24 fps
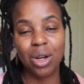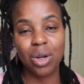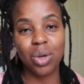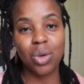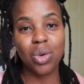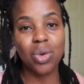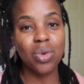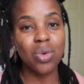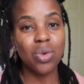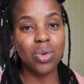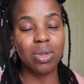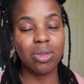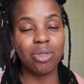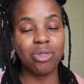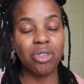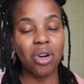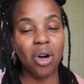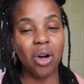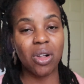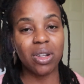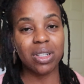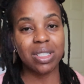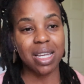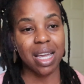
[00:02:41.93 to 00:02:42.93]
cool
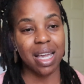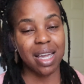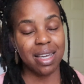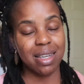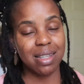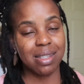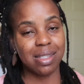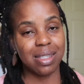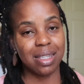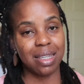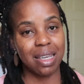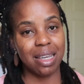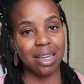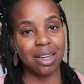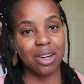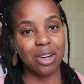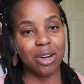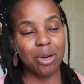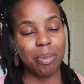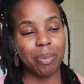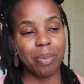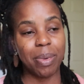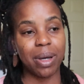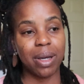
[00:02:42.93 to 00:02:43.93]
fall days
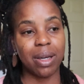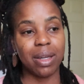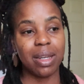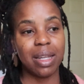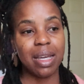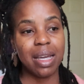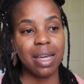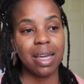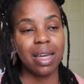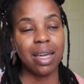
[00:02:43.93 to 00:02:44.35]
here, but